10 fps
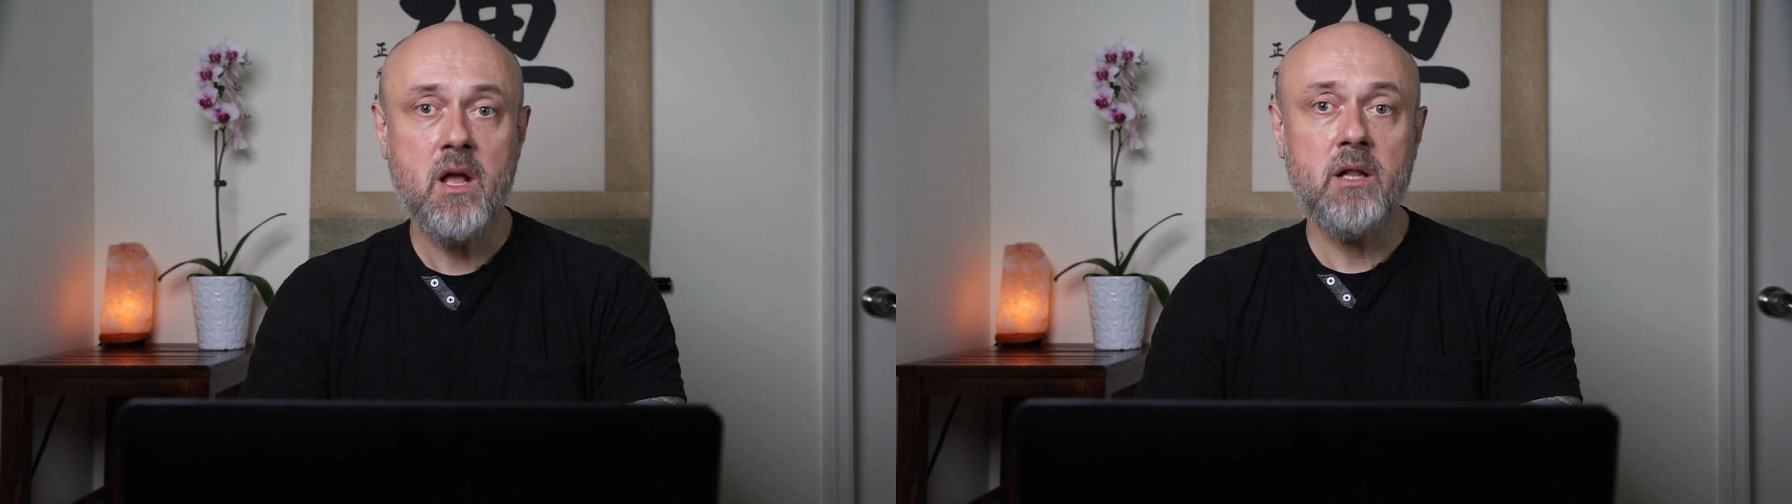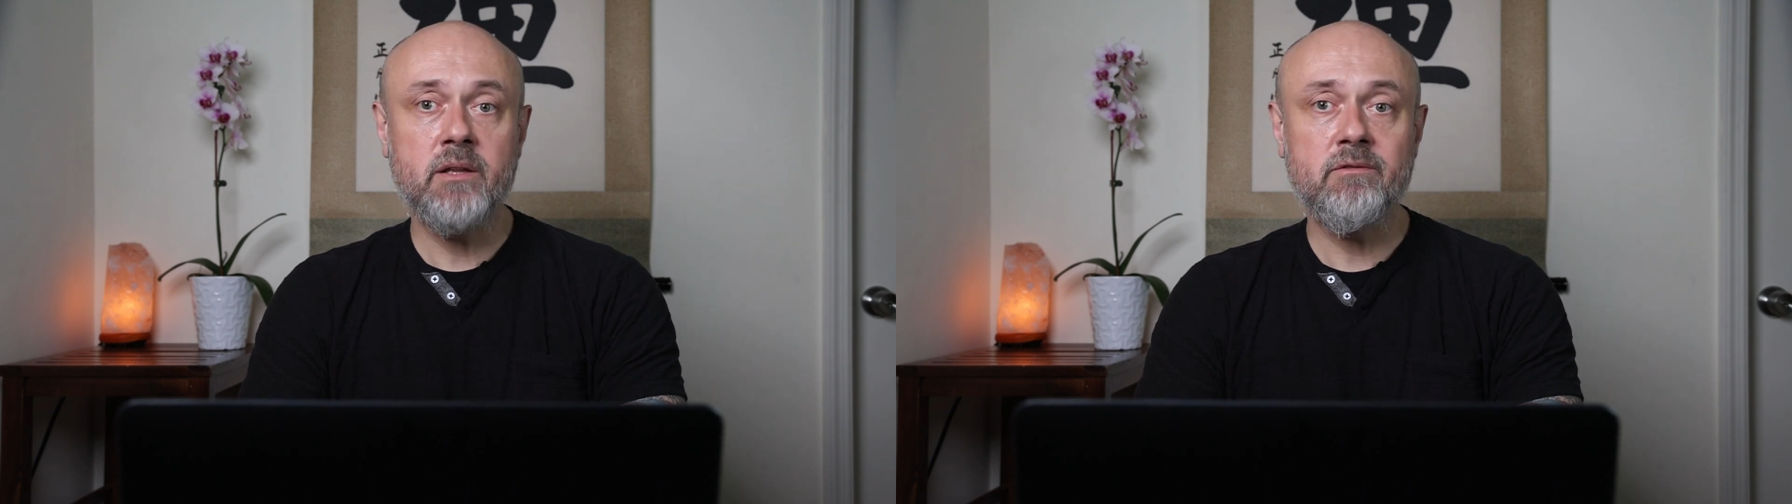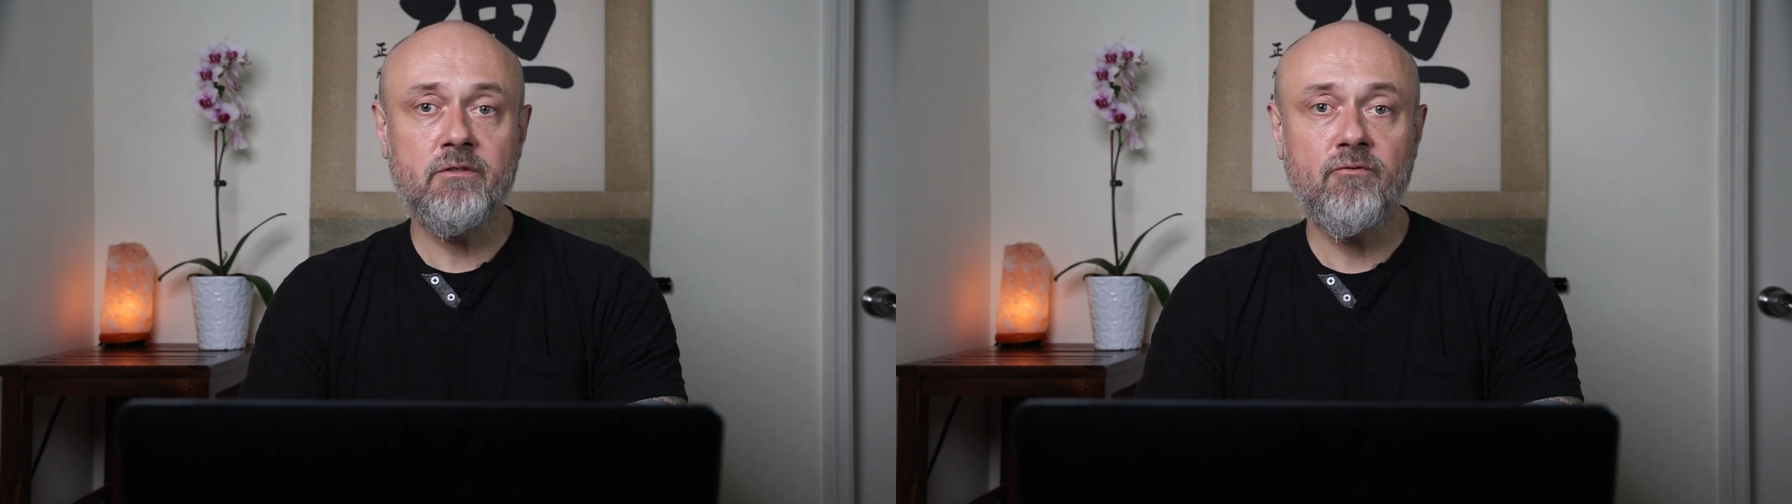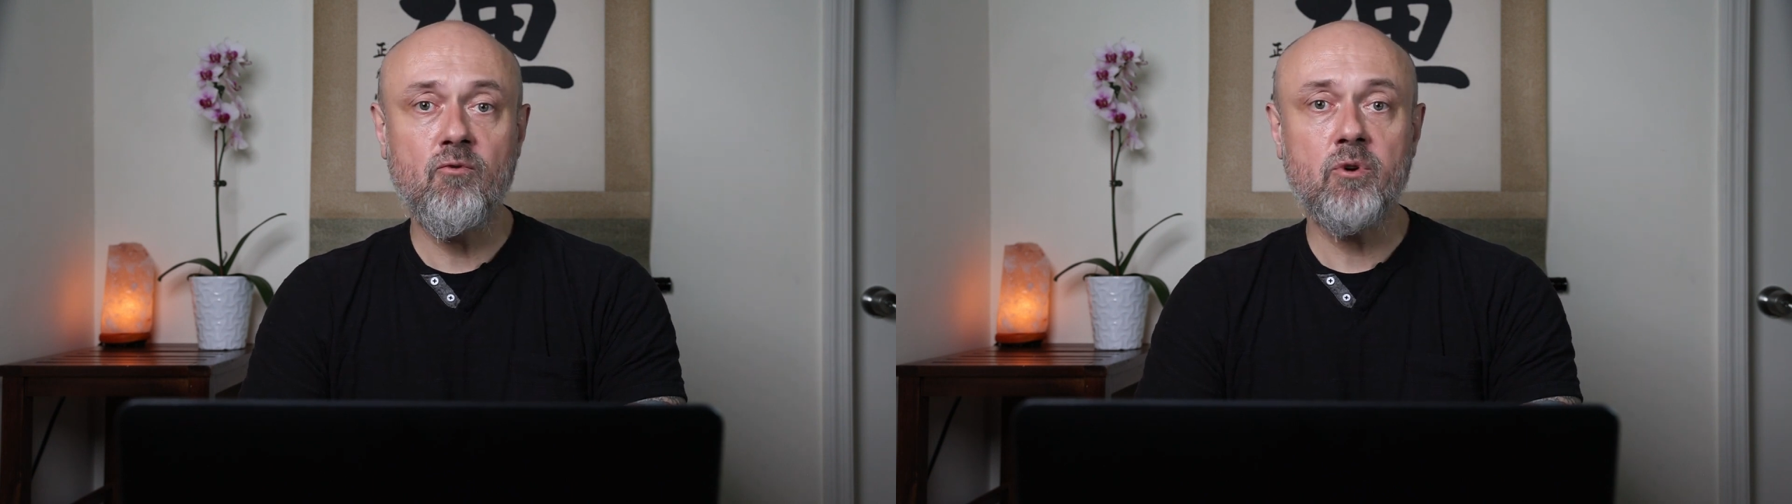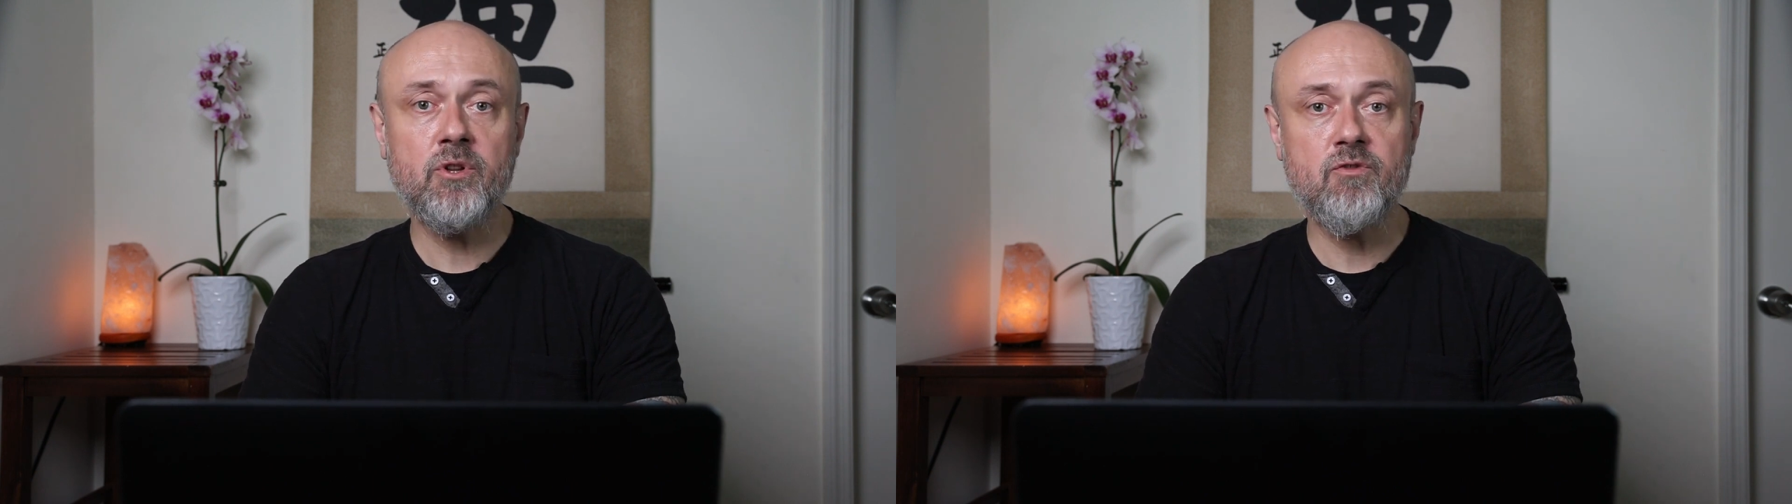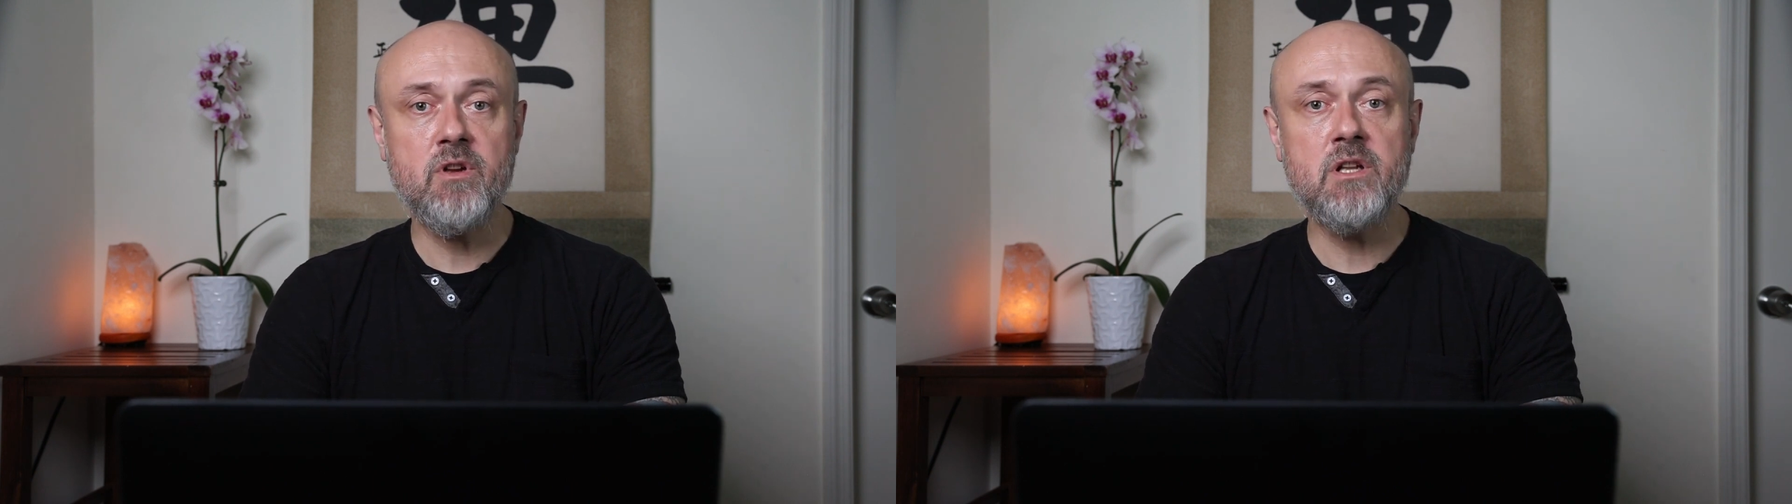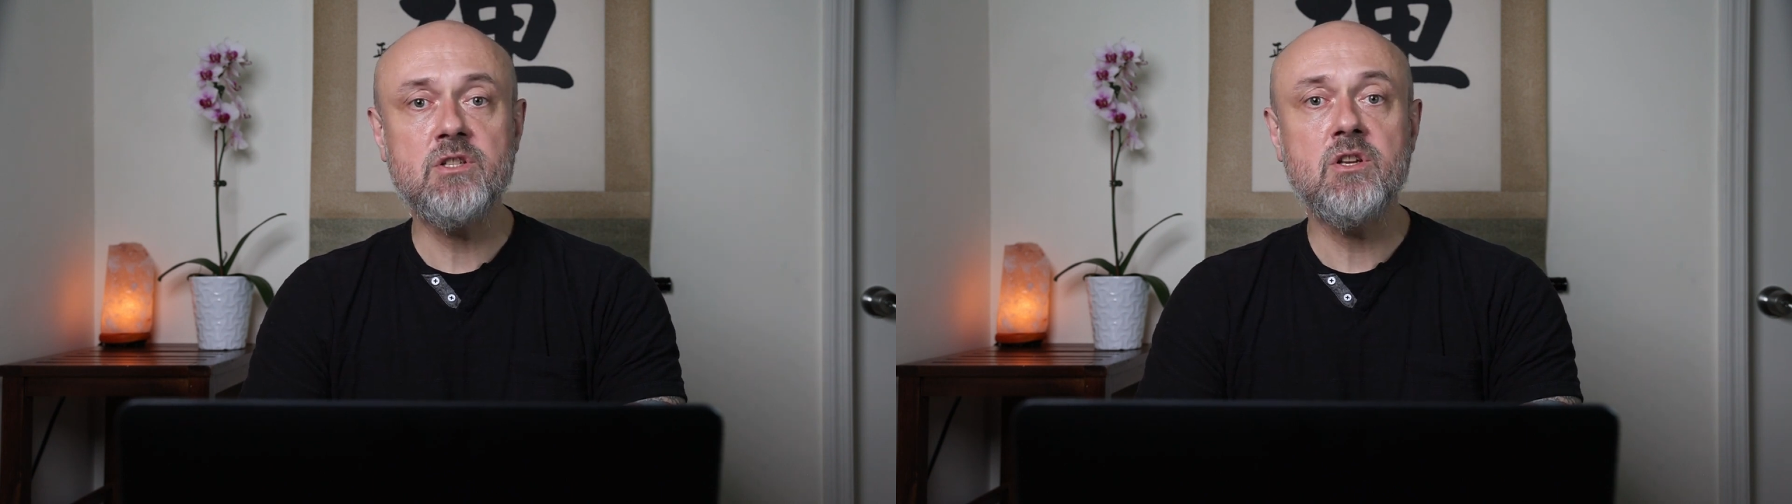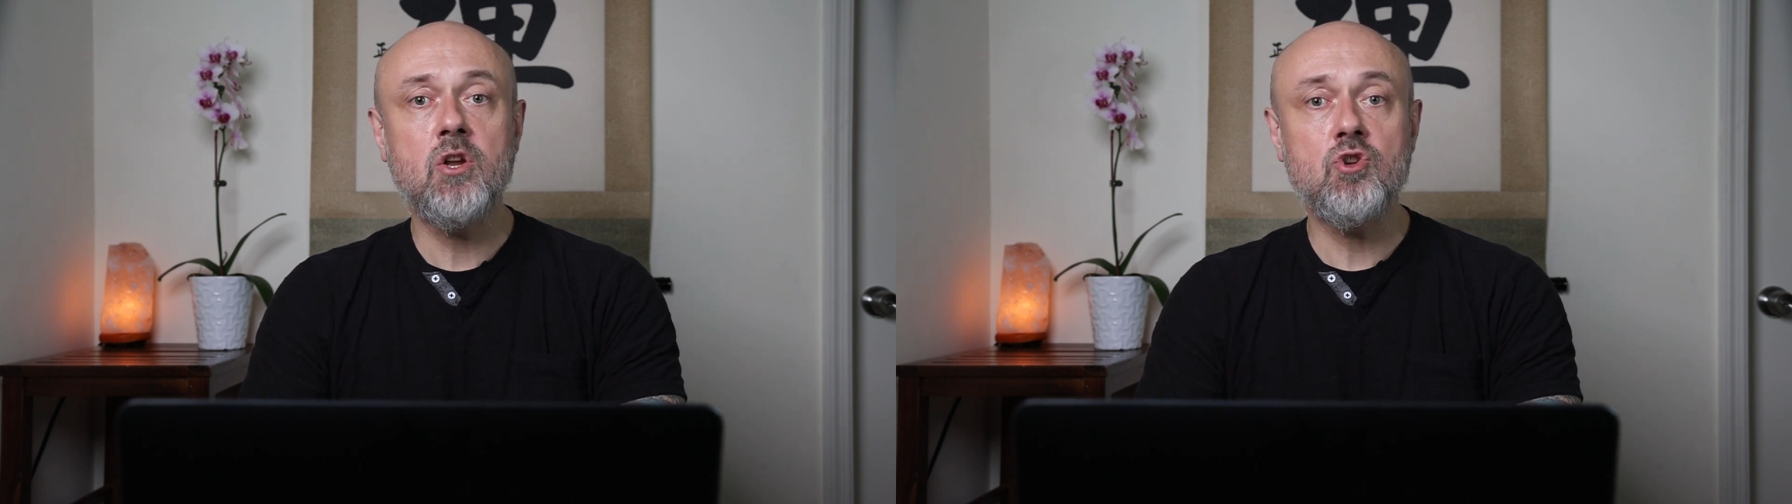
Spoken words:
Liv-4 treats